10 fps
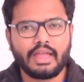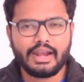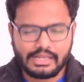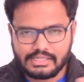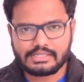
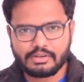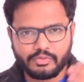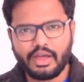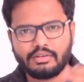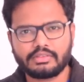And as I said,
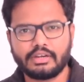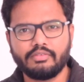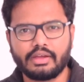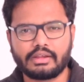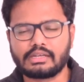we have three
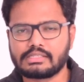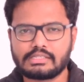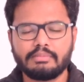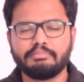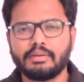variants,
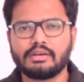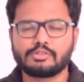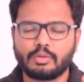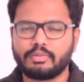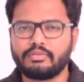simple,
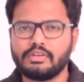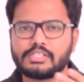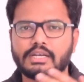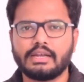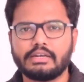
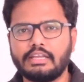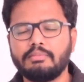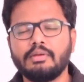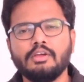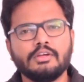superficial and deep.